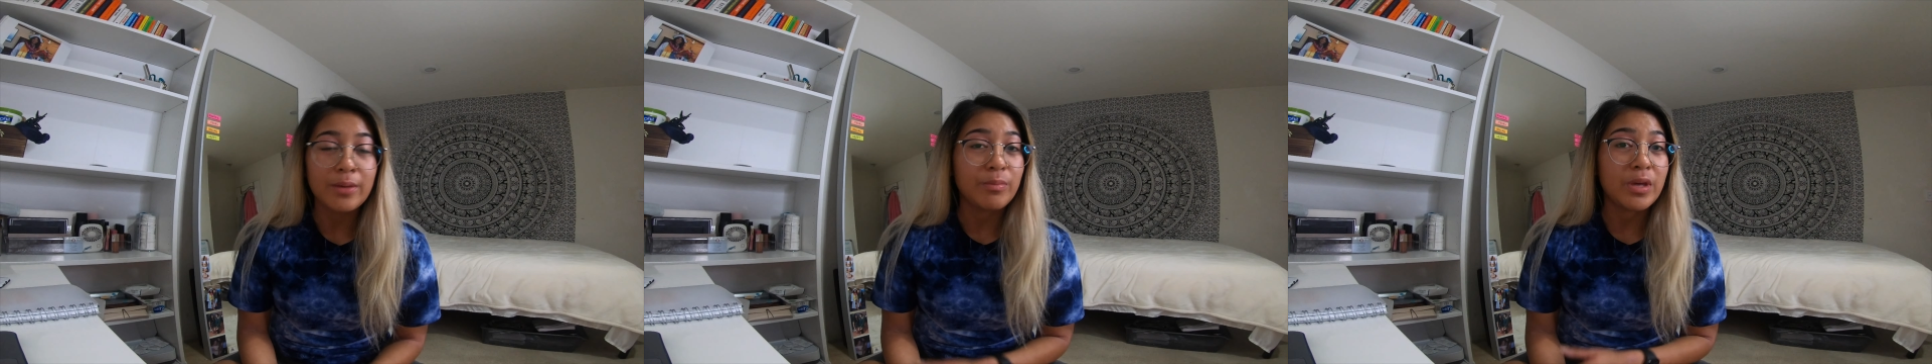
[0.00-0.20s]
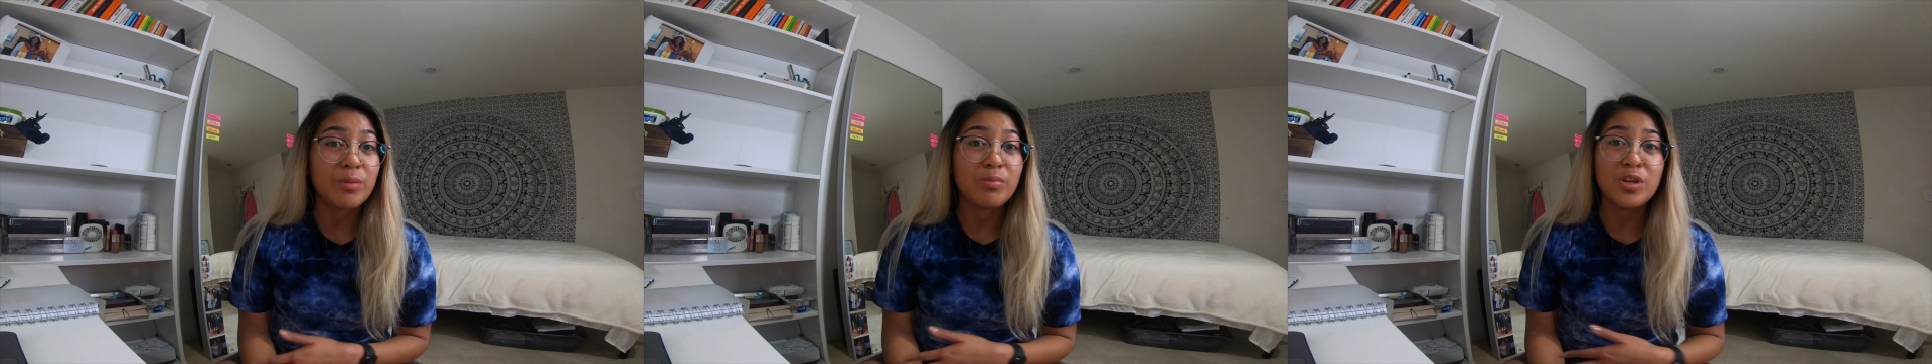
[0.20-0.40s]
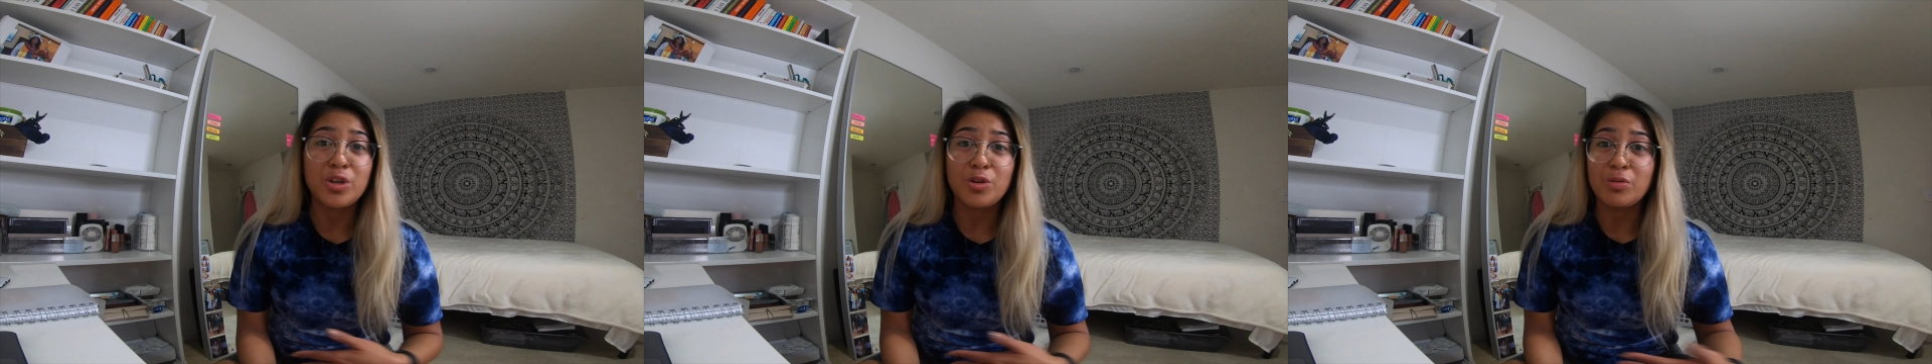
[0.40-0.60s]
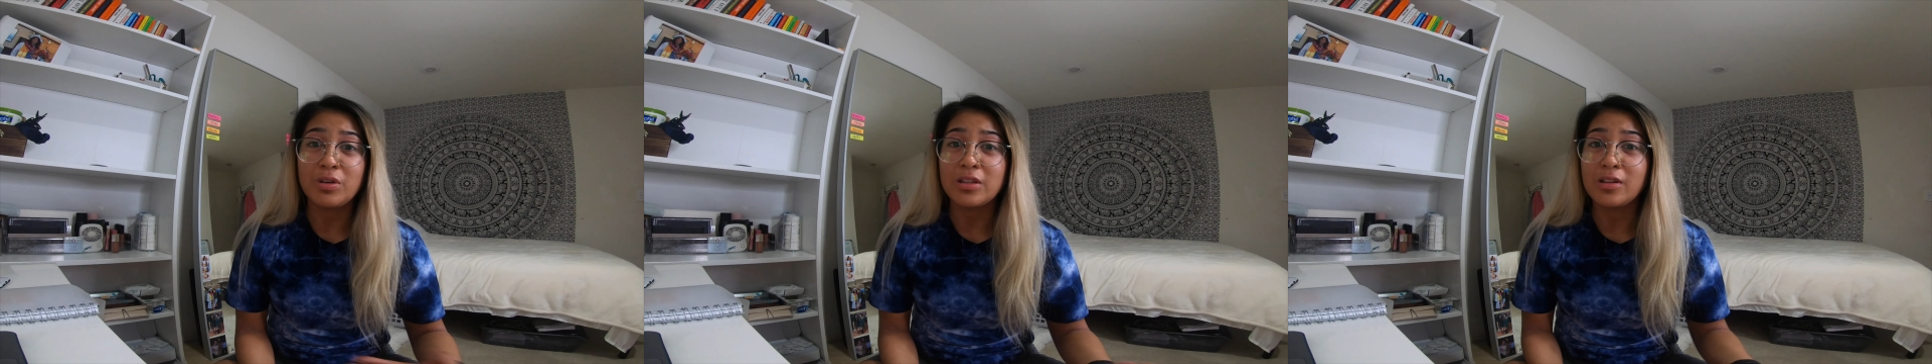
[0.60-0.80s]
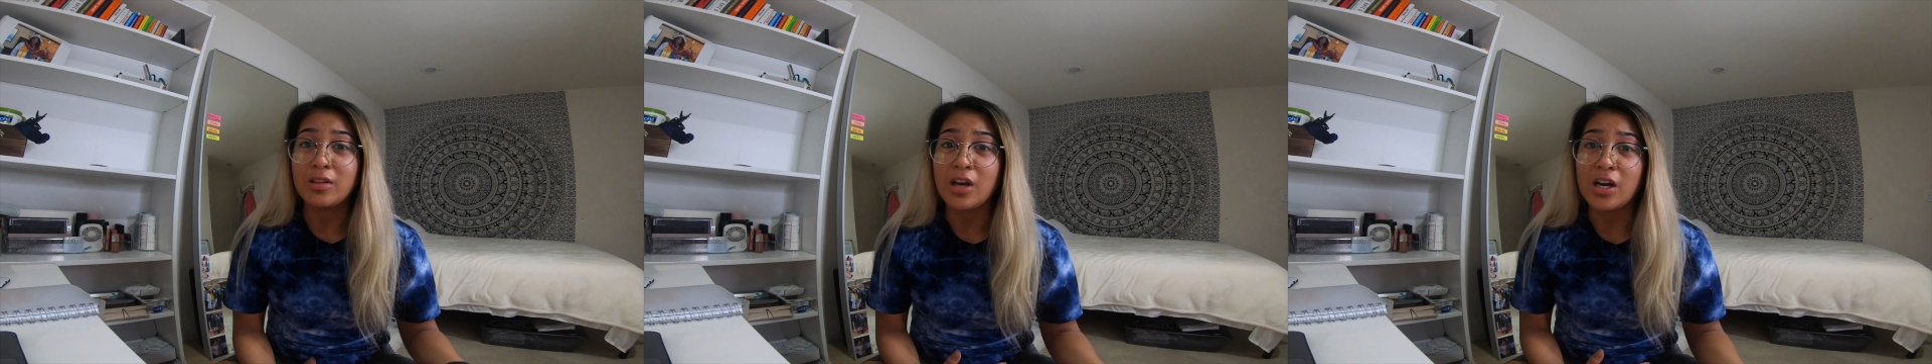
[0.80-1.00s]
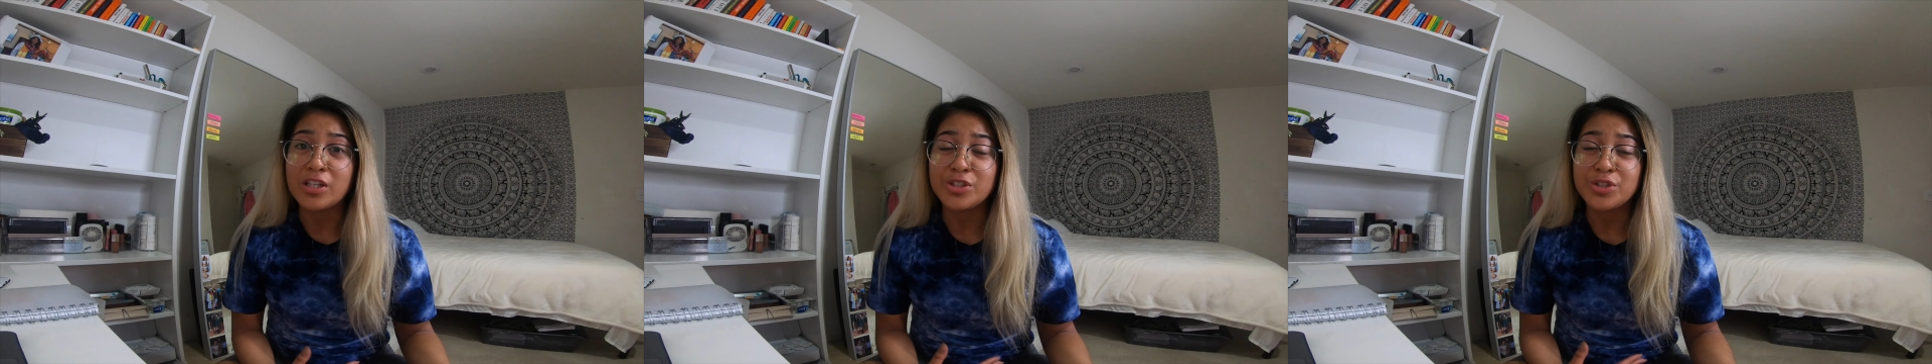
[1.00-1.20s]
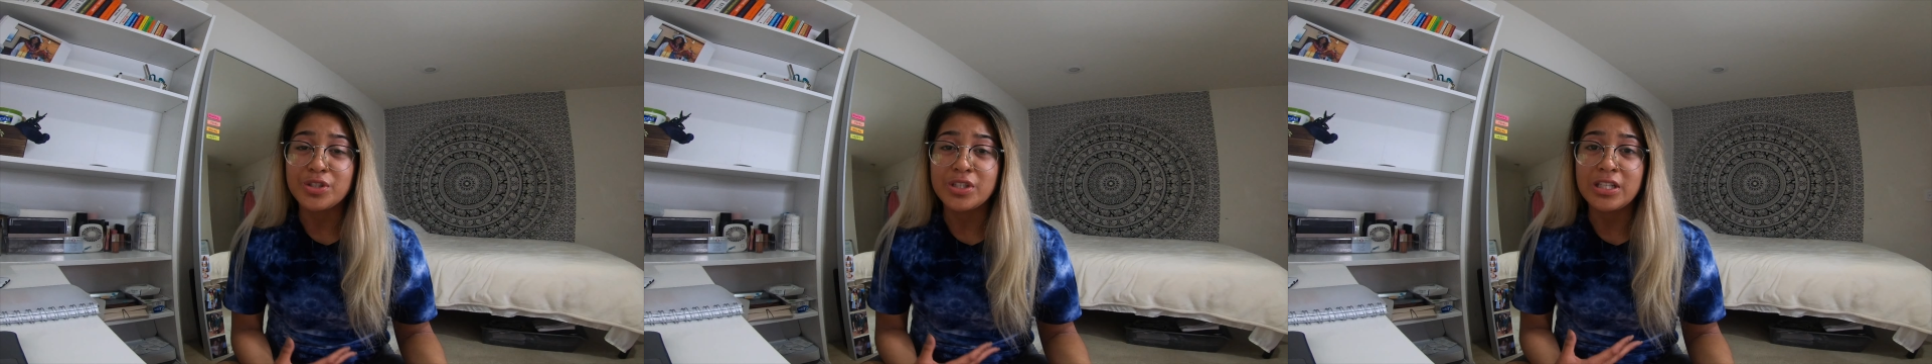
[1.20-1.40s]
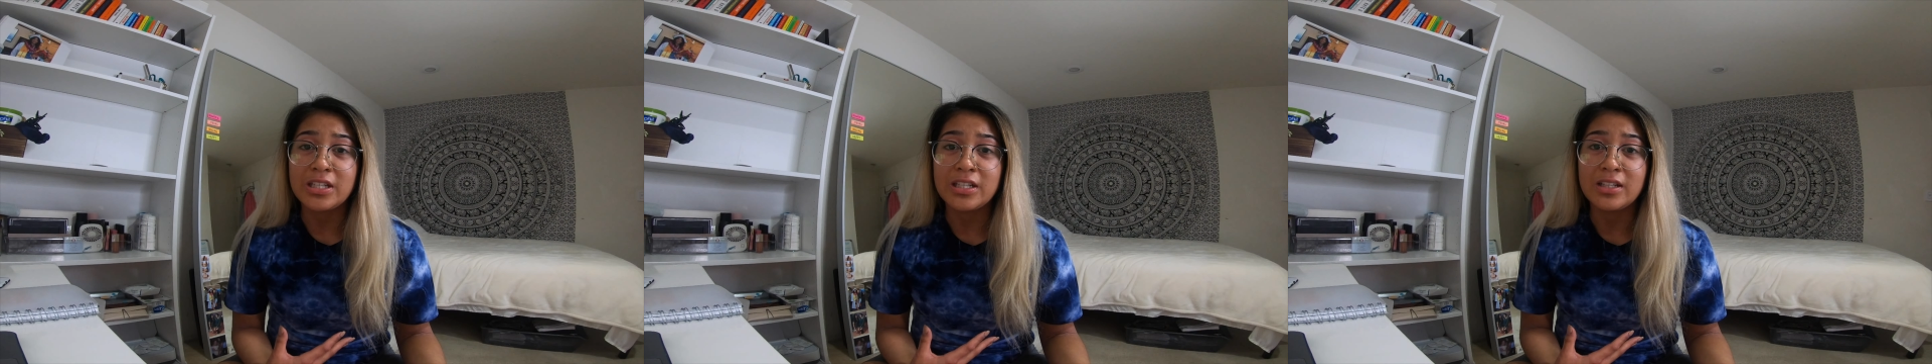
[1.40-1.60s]
maybe doing the
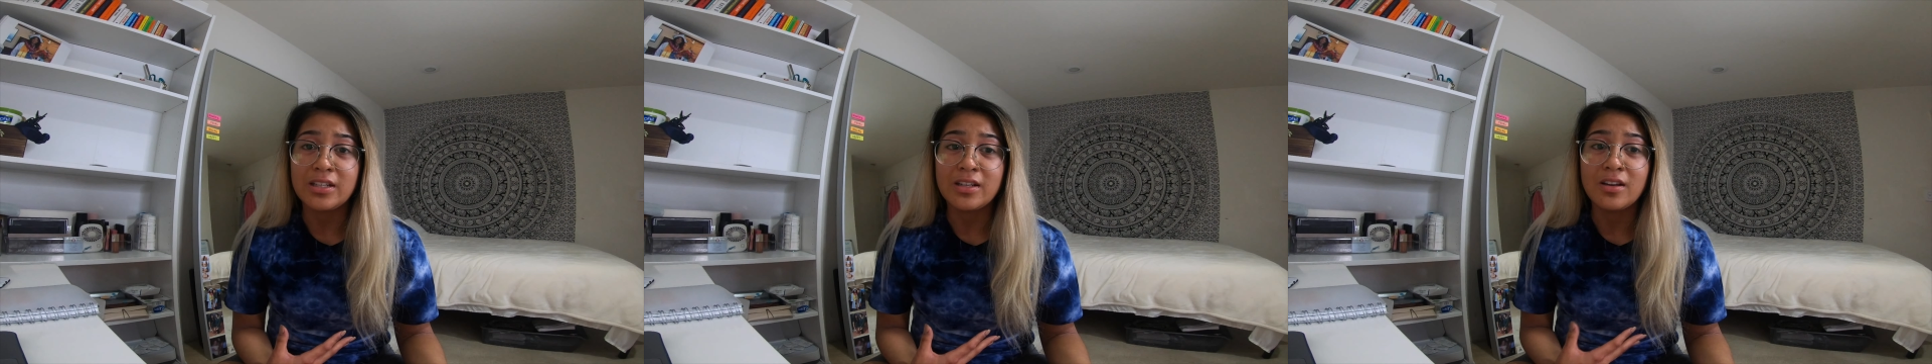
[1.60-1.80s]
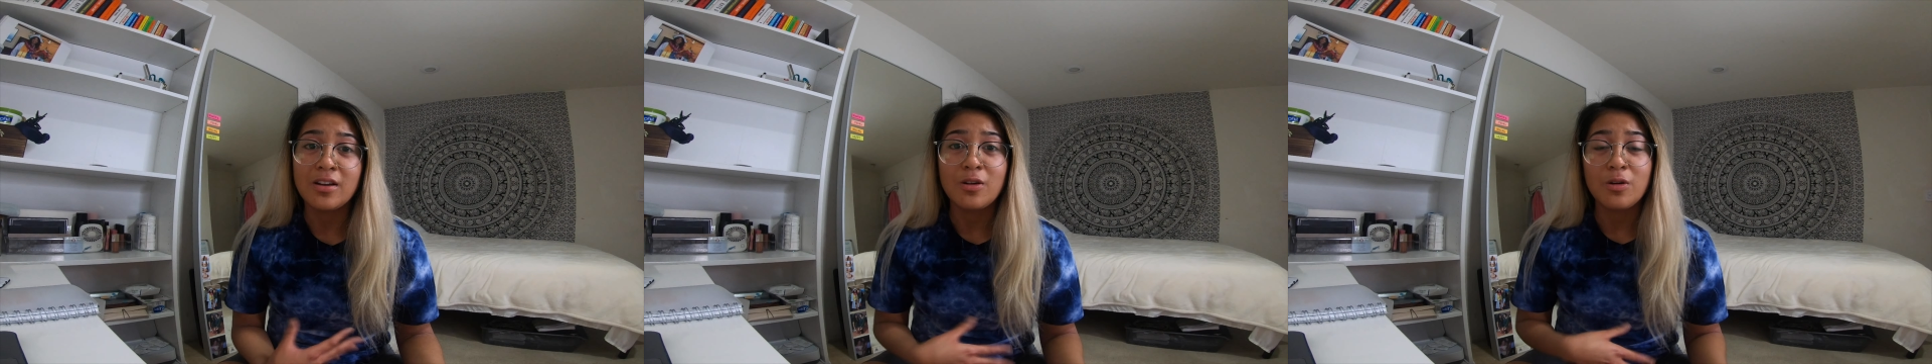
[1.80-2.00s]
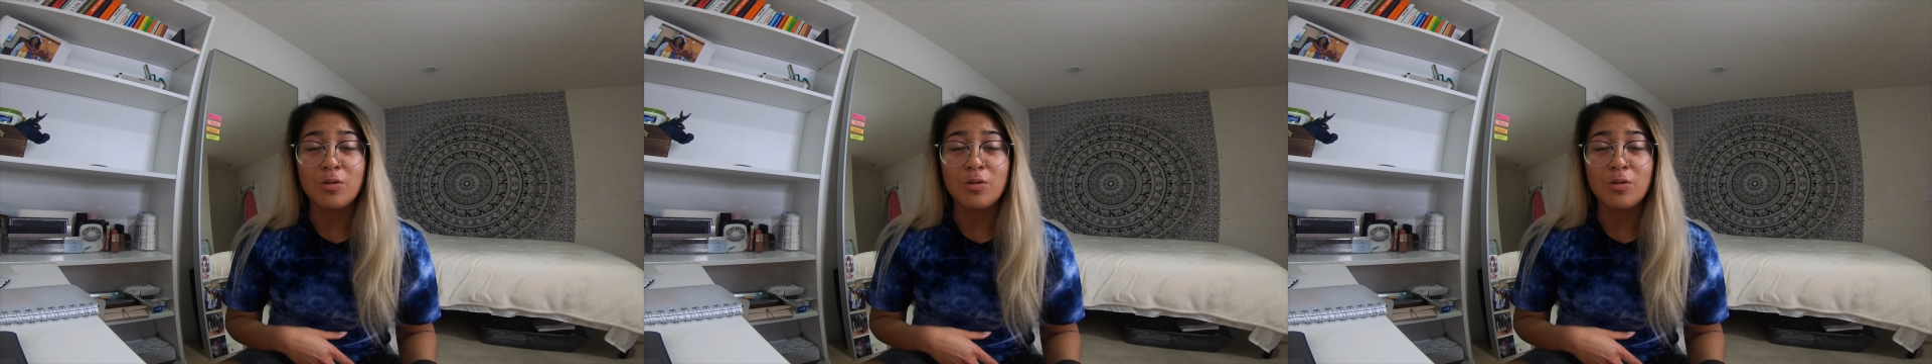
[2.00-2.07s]
laundry